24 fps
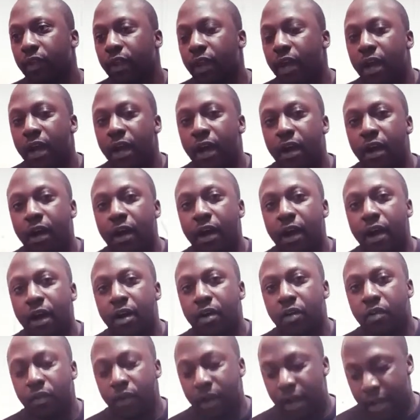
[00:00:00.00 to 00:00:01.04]

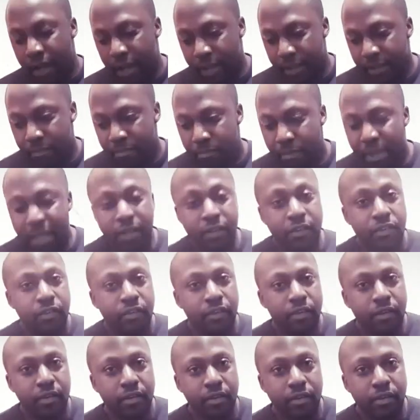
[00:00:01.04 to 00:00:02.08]
how I met
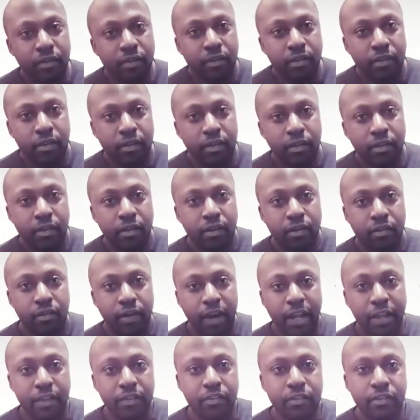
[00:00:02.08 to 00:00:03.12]

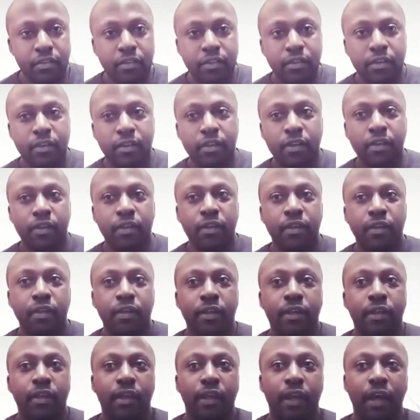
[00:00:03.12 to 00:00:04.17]
Christ
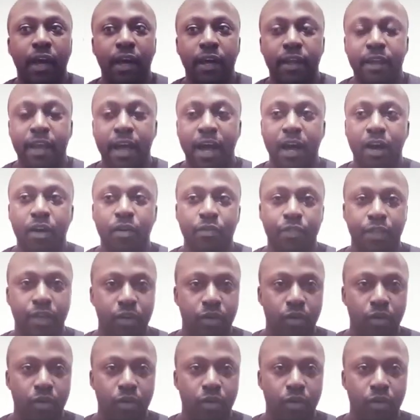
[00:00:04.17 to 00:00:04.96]
and how the